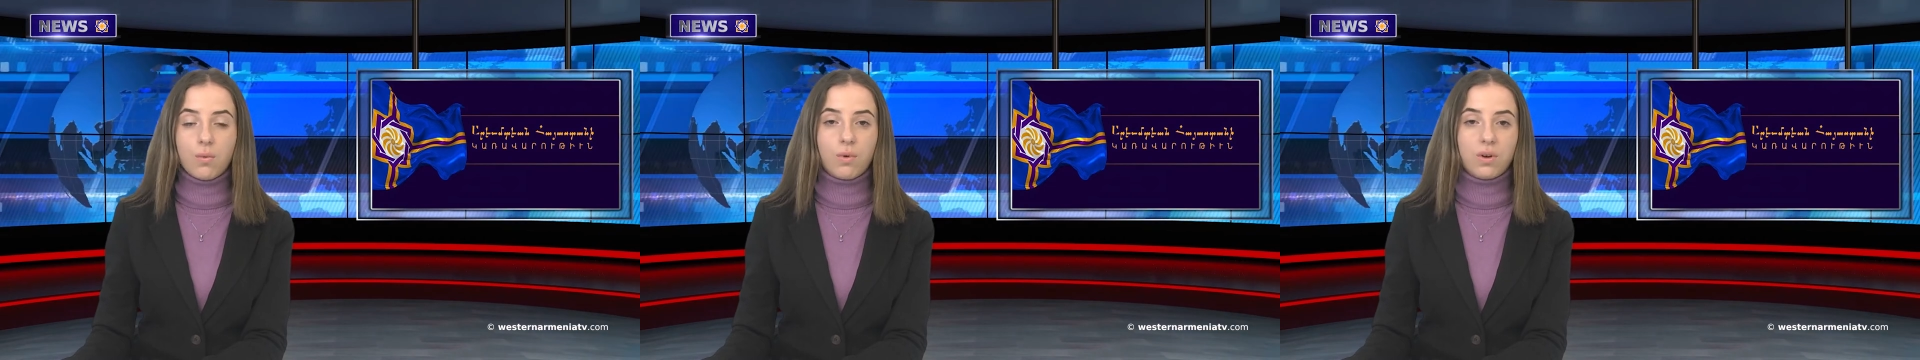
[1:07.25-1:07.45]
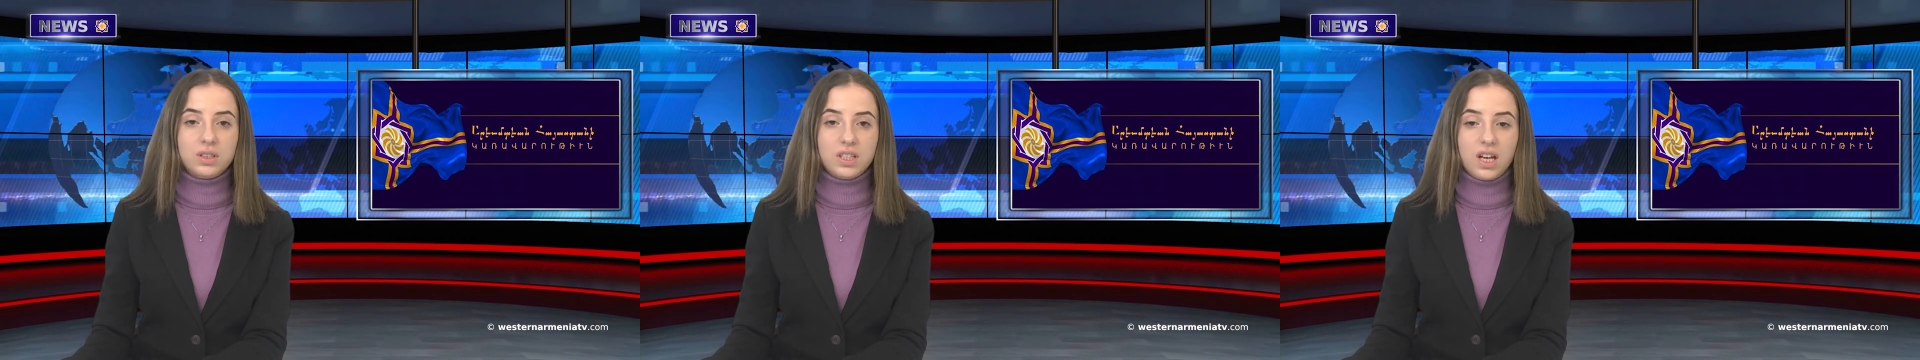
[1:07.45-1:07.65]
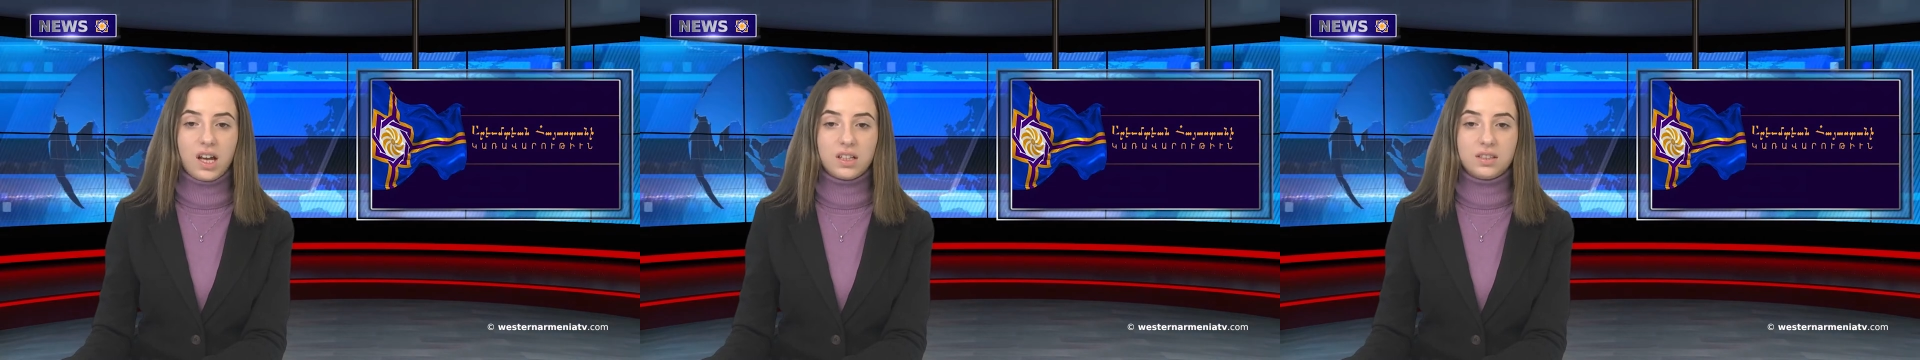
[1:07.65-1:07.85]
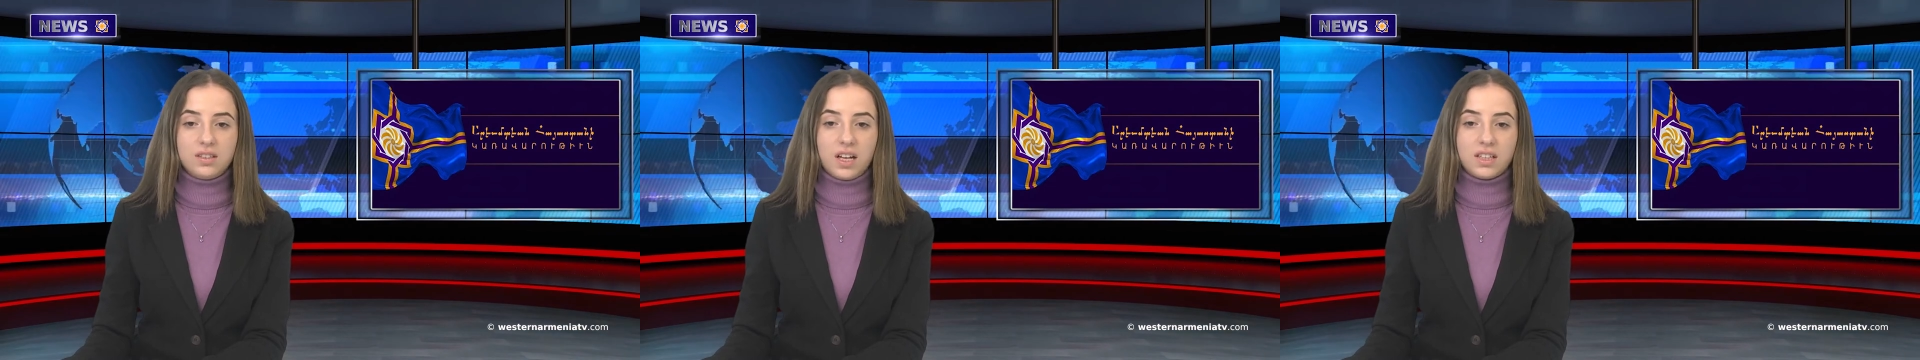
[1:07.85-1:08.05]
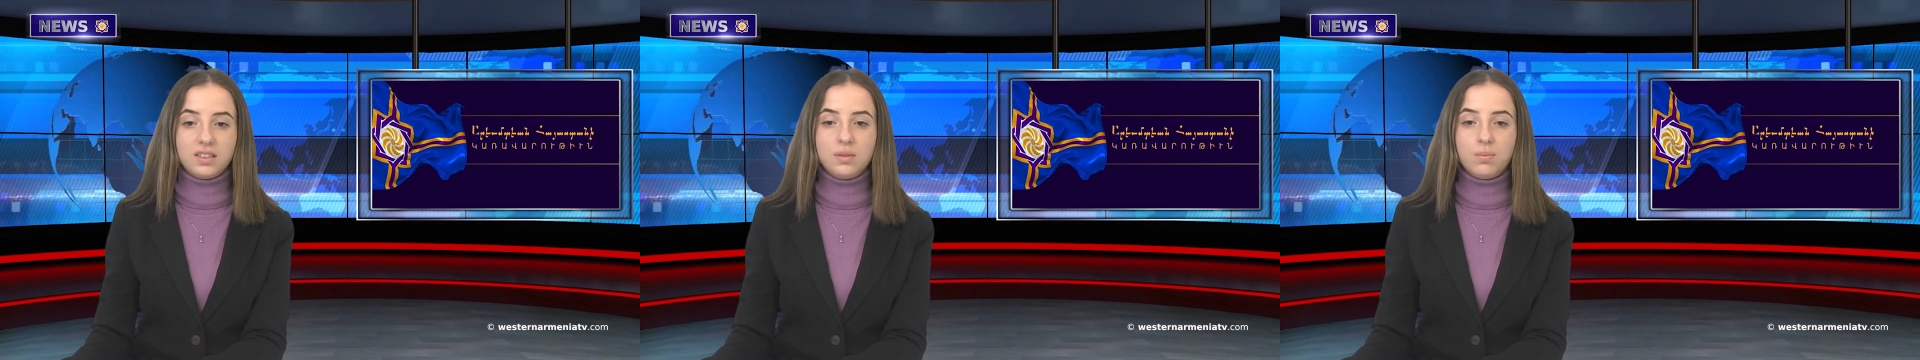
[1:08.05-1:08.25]
was held,
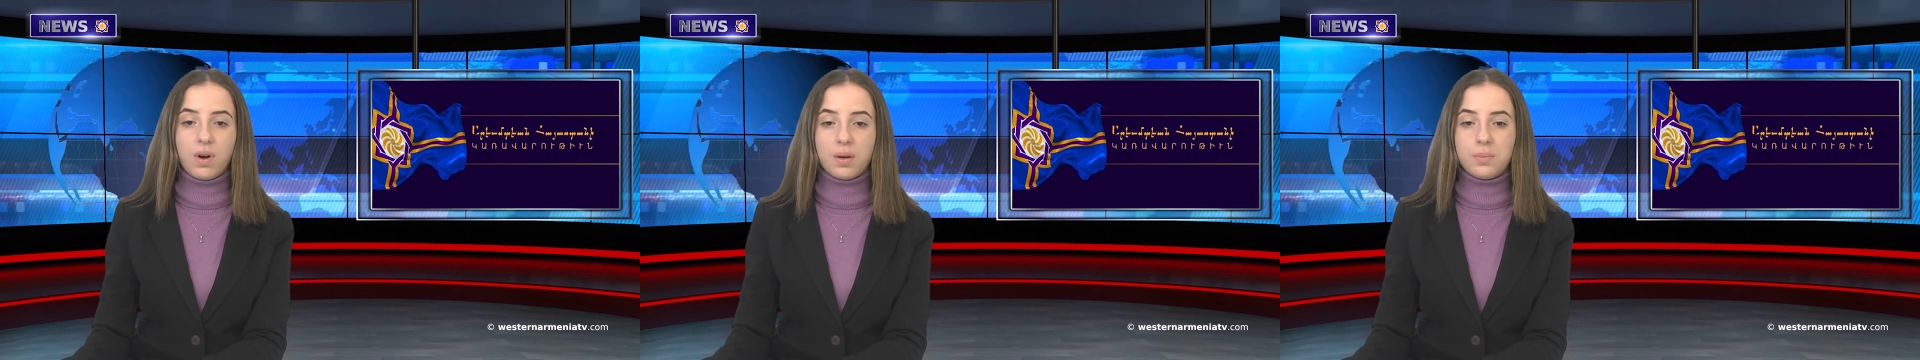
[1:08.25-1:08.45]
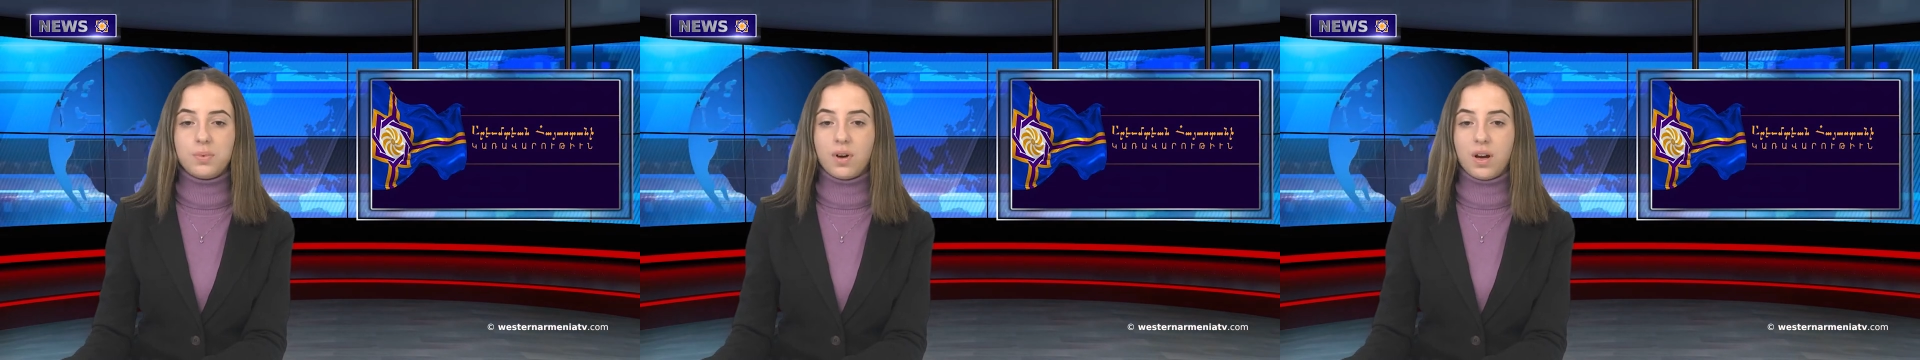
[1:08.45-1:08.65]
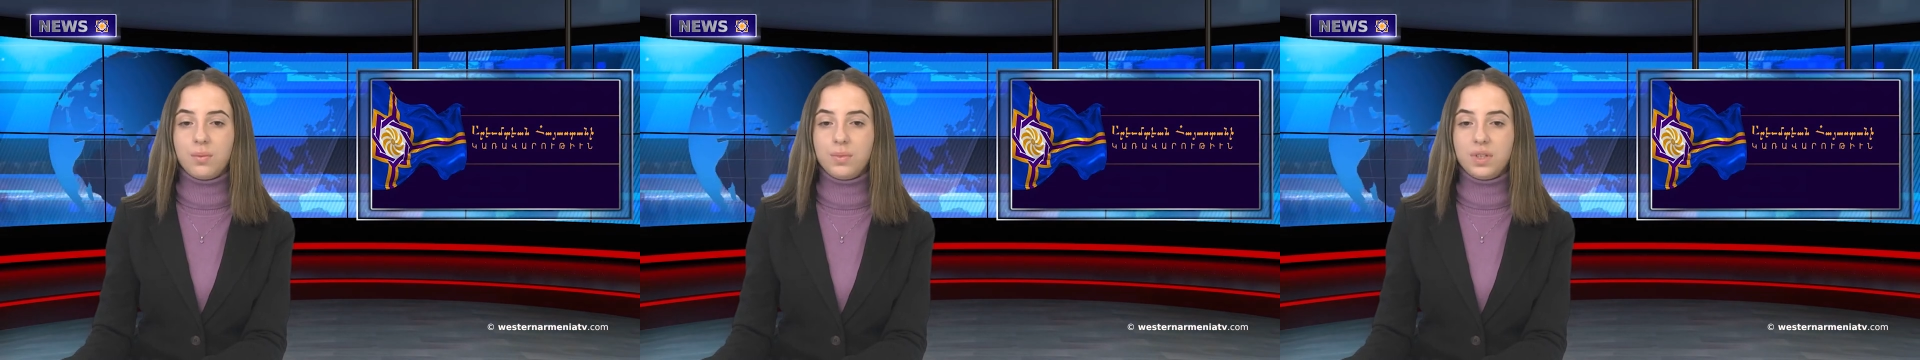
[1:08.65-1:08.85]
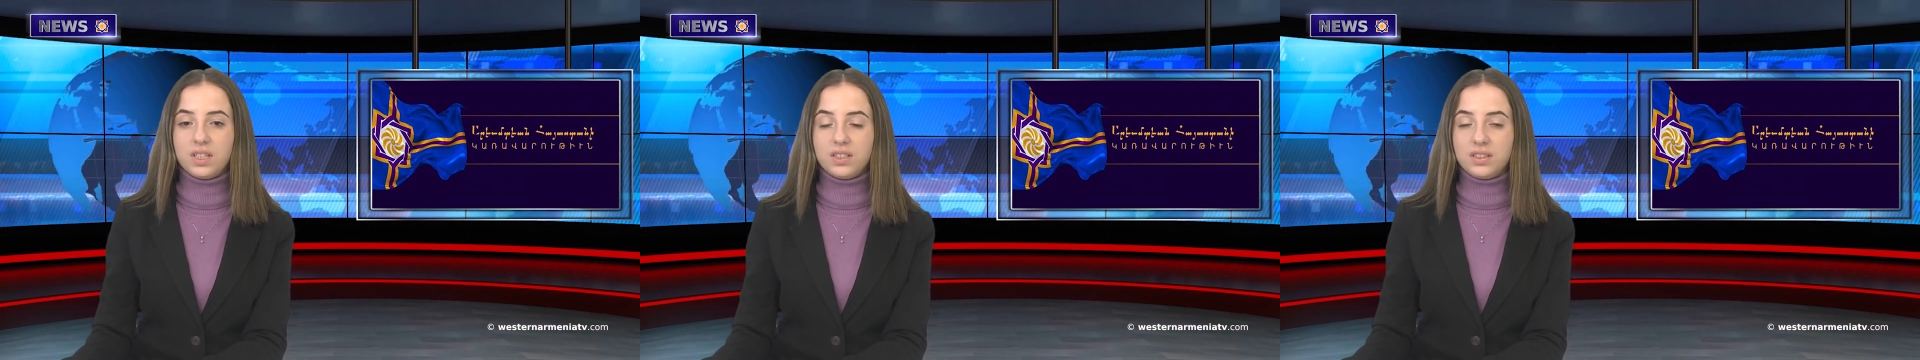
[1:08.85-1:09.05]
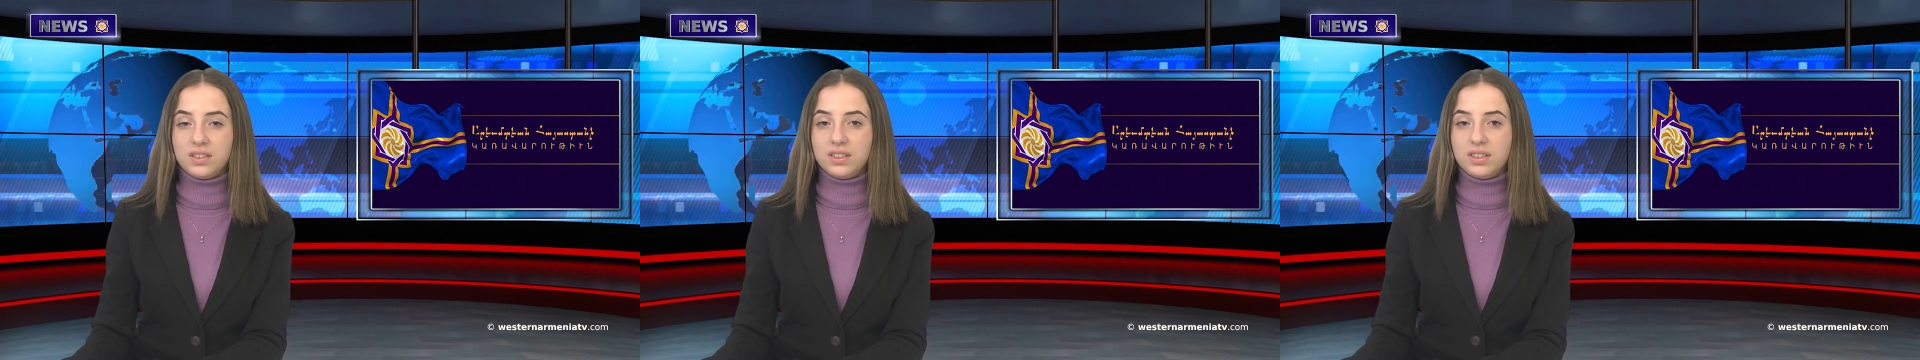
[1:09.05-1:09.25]
headed by Prime
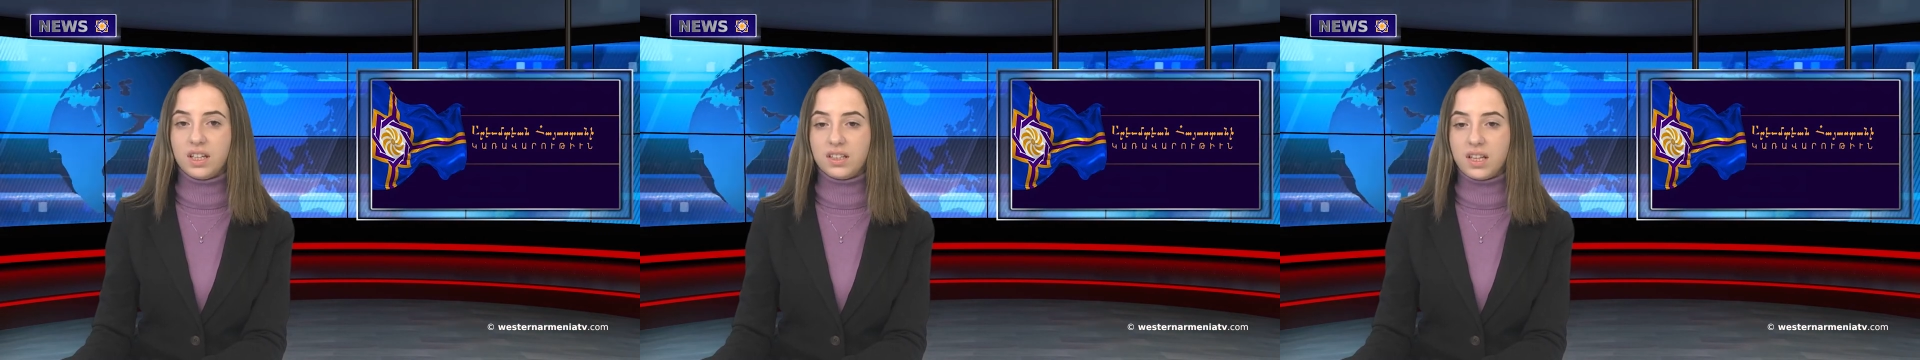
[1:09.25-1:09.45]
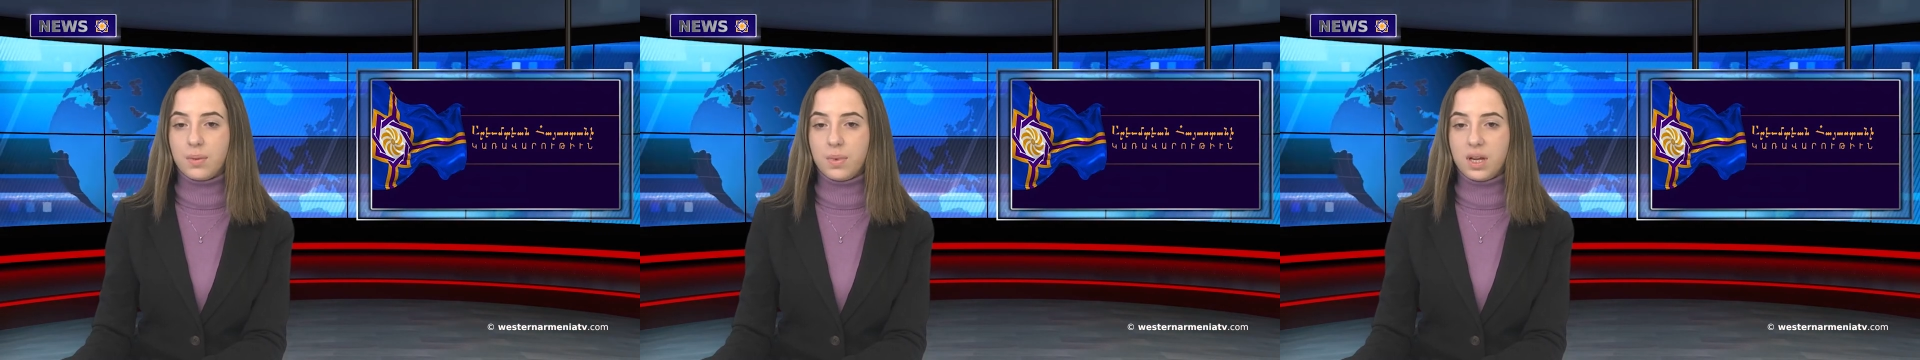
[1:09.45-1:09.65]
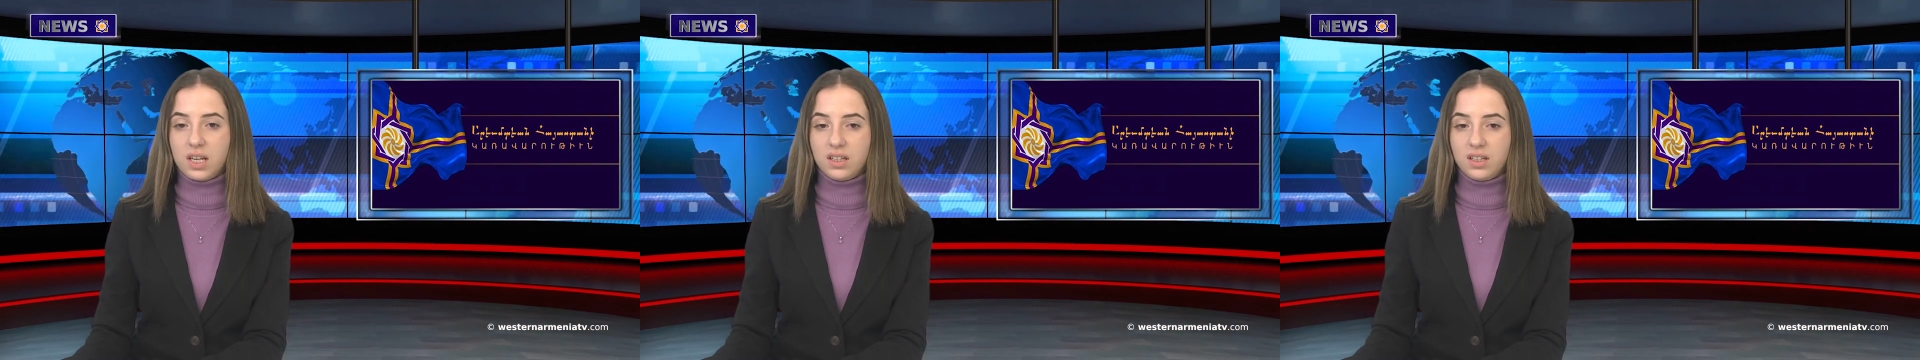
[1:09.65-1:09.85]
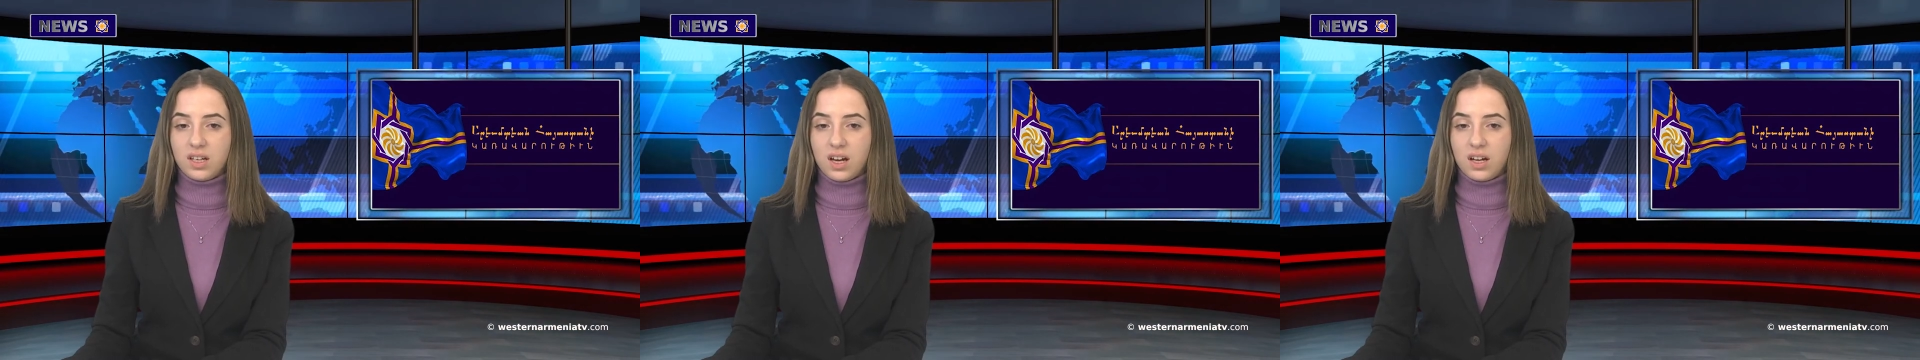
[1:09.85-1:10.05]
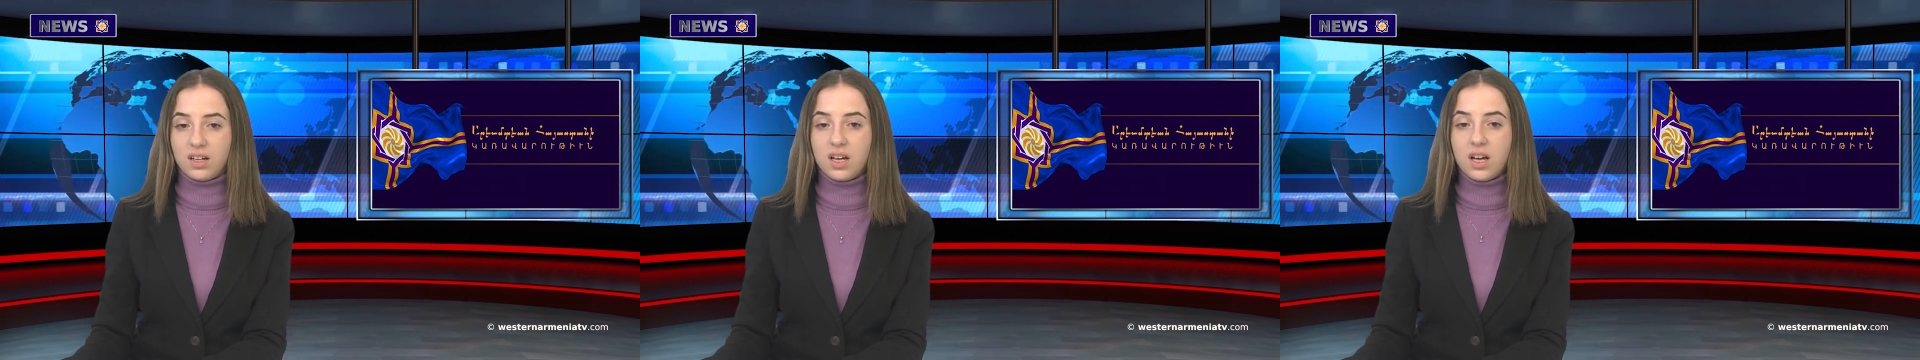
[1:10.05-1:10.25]
Minister Sedam Elikyan,